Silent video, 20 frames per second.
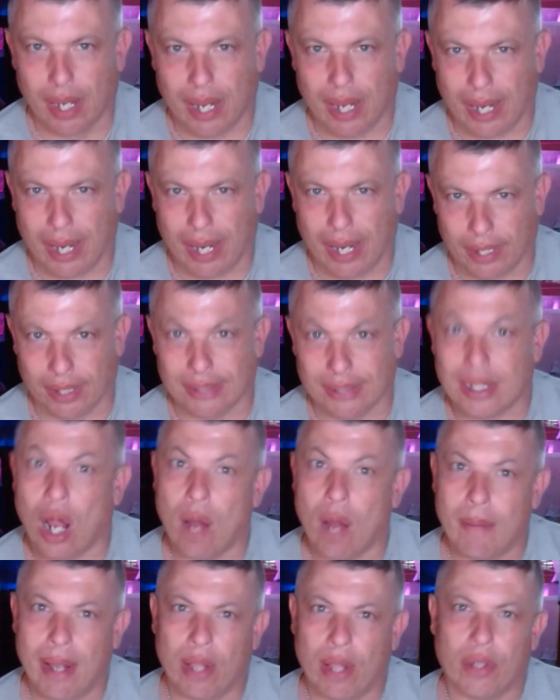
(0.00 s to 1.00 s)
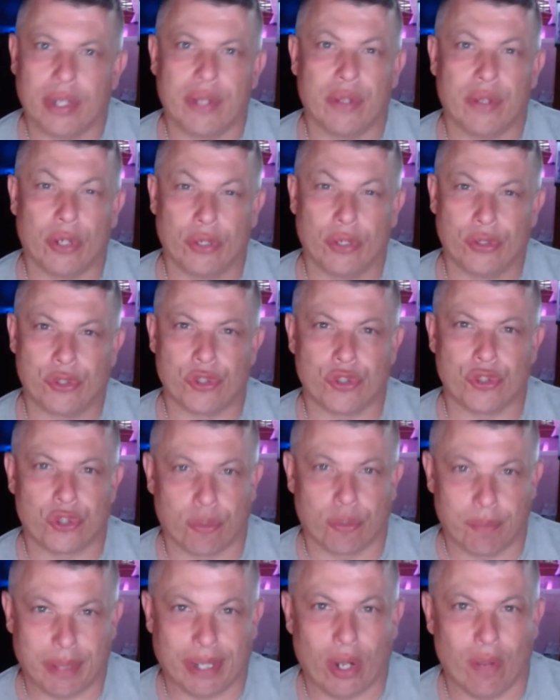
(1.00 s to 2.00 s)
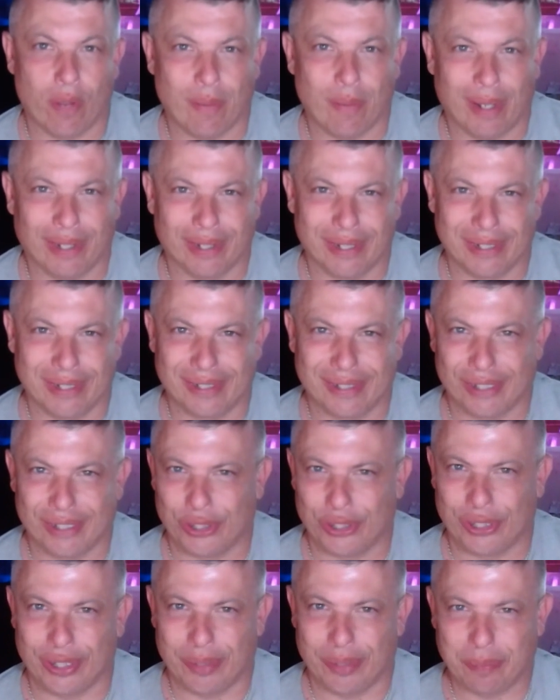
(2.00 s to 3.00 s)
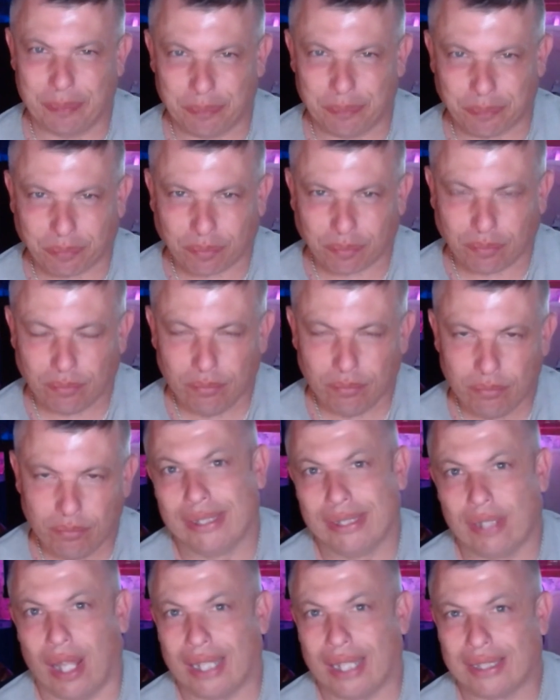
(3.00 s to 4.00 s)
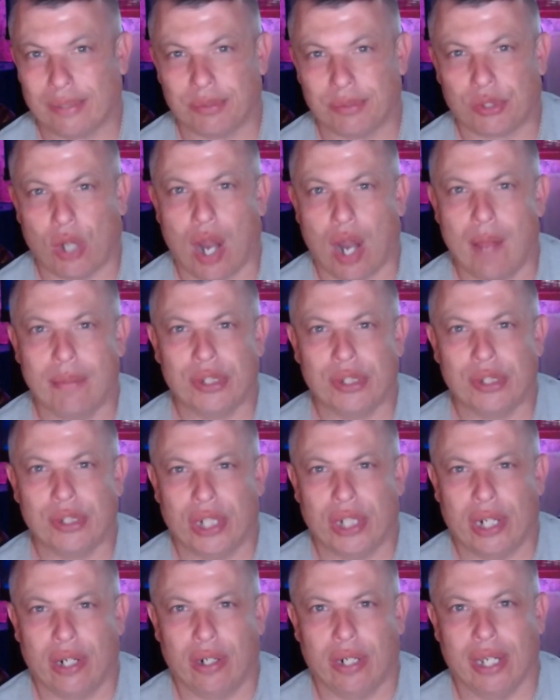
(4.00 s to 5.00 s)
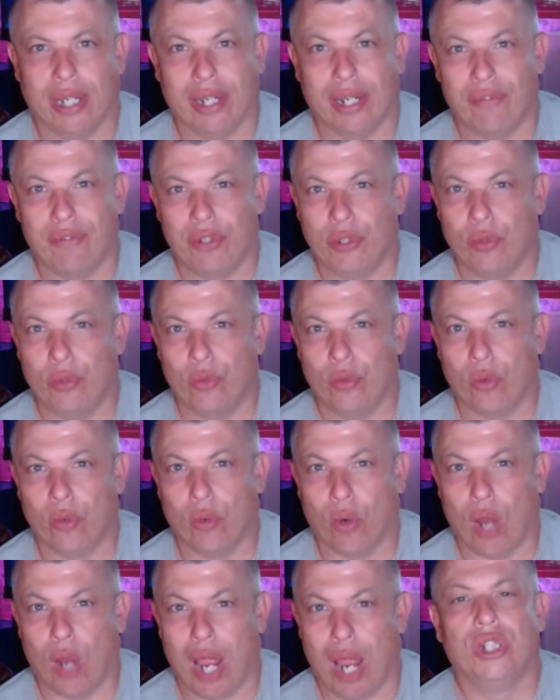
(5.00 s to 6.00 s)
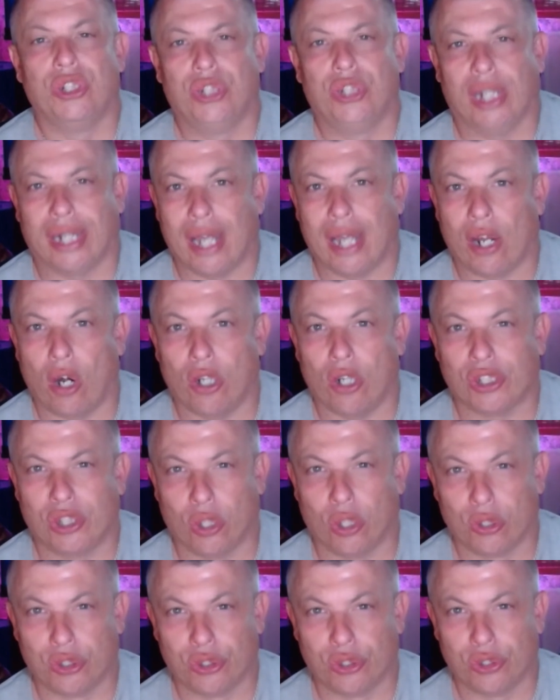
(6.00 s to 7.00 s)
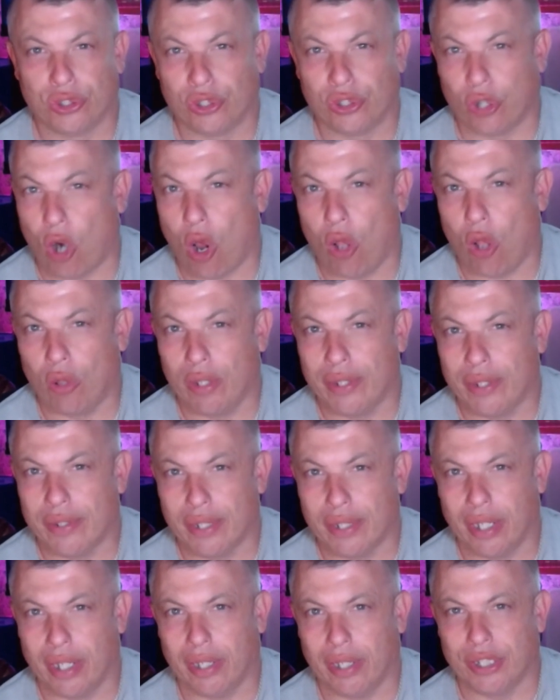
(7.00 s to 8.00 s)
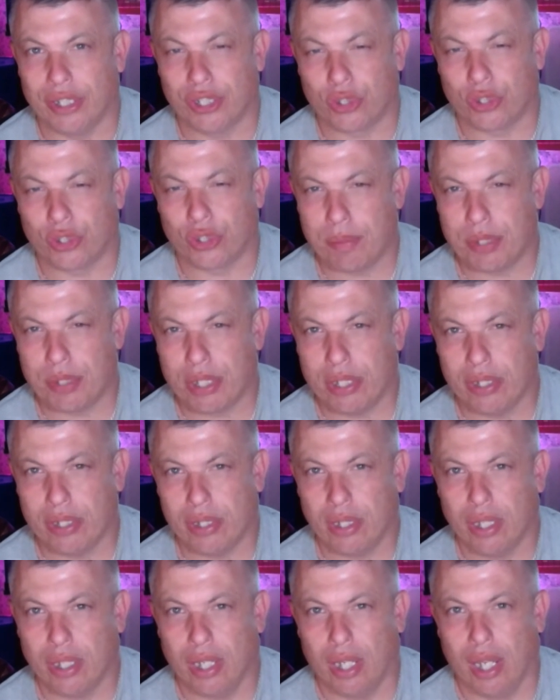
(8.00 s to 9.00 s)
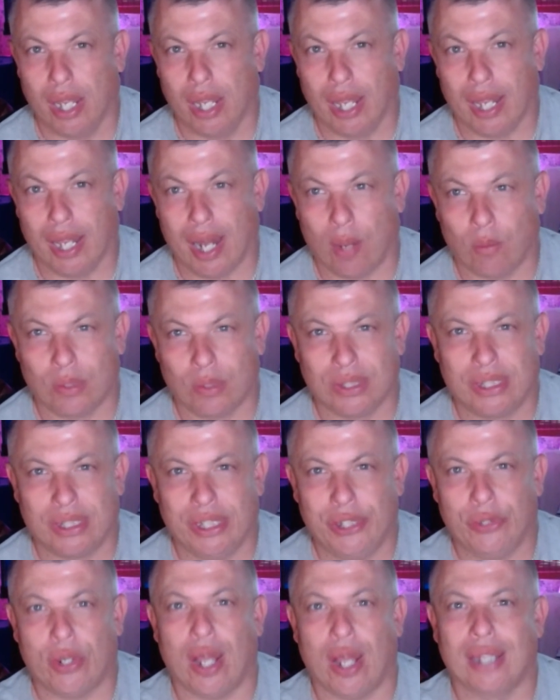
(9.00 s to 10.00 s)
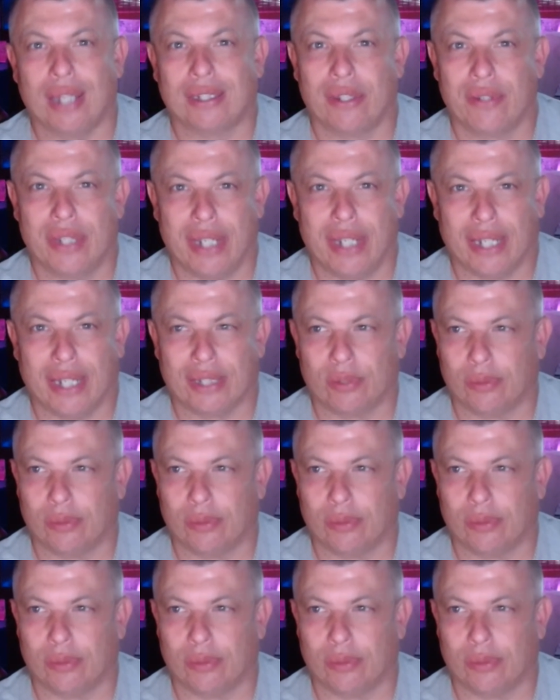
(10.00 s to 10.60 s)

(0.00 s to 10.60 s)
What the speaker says: and Tom Allen and the Hoosiers are big on my list this year. Please like, subscribe, and share, and if you check out our socials, they're all in the description, and I will see you guys on the next